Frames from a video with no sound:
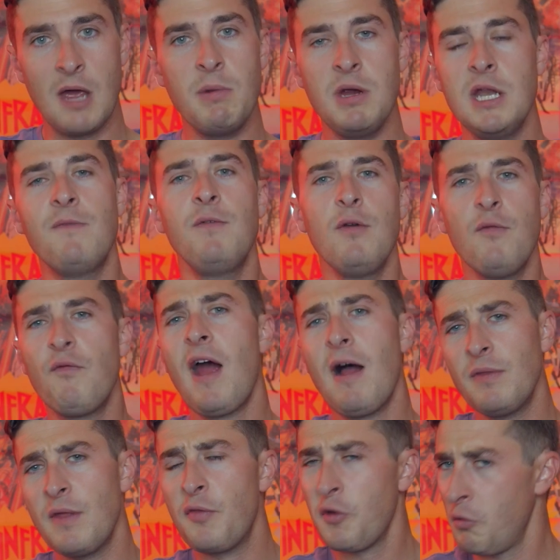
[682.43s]
I mean, if you
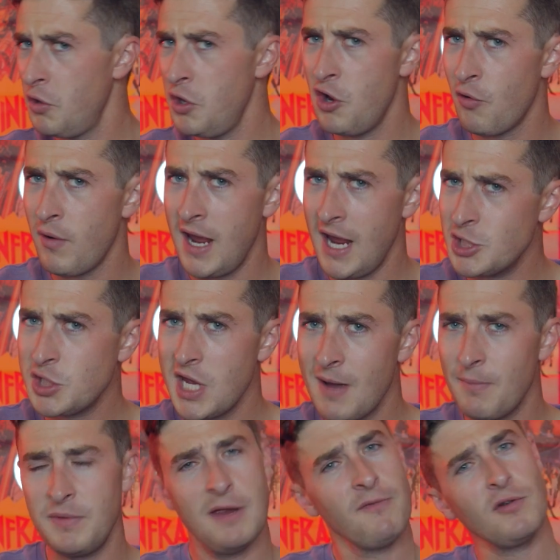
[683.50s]
found the 30 year age
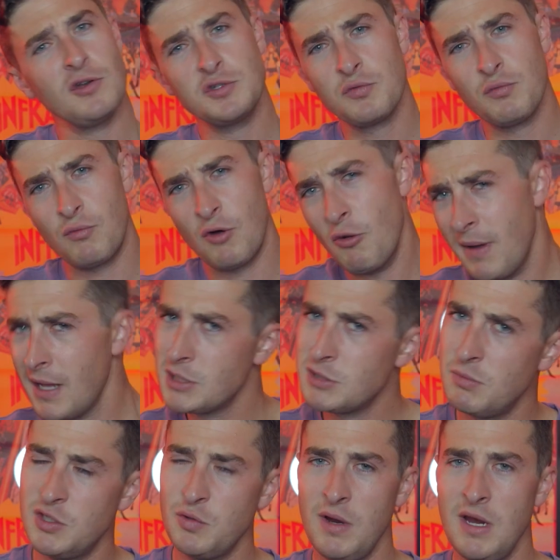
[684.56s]
gap difference romance
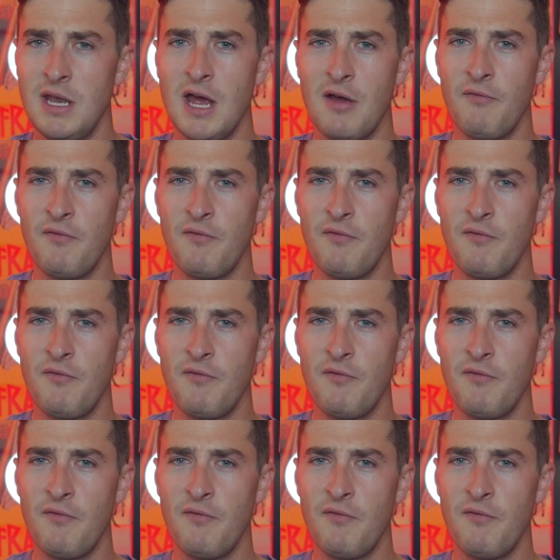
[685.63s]
between uh,